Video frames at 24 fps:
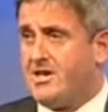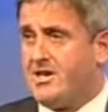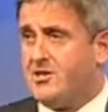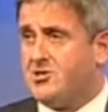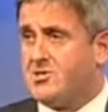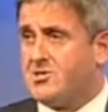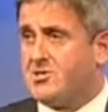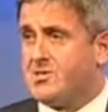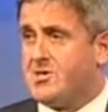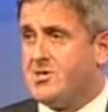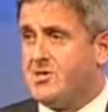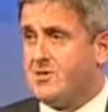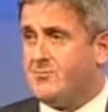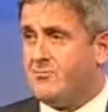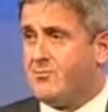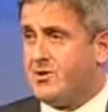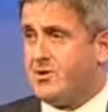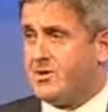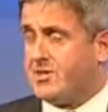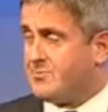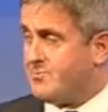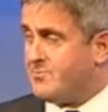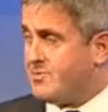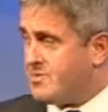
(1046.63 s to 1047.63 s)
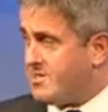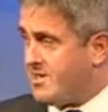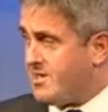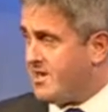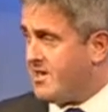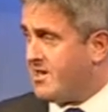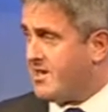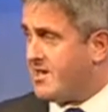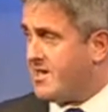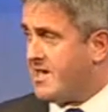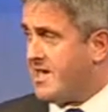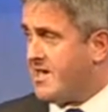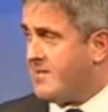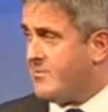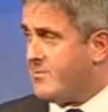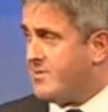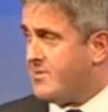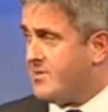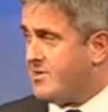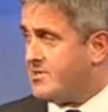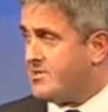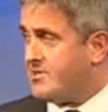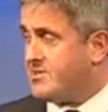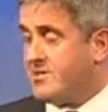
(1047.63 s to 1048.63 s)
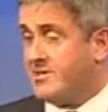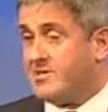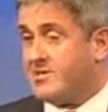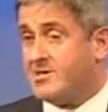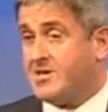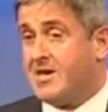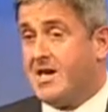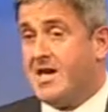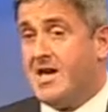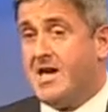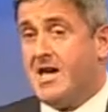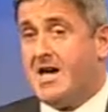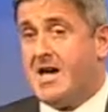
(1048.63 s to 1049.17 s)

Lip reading: agency that brings particular capabilities